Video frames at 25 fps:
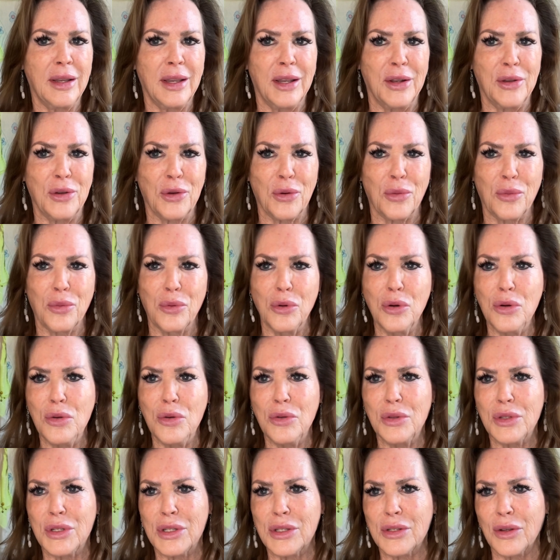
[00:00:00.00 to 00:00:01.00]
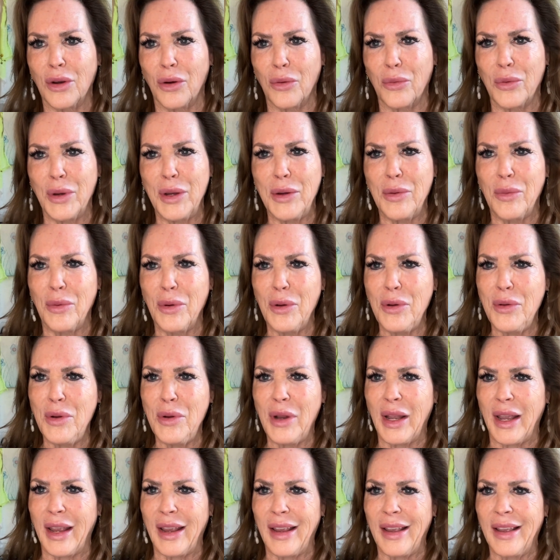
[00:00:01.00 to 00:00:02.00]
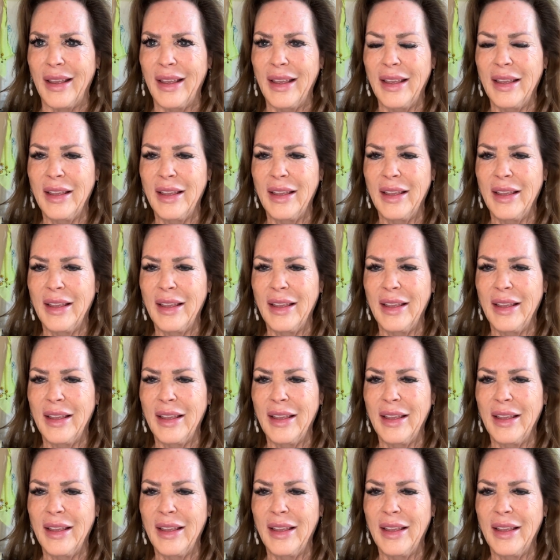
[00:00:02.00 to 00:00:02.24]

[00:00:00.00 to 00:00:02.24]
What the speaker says: and your roots are rerooting,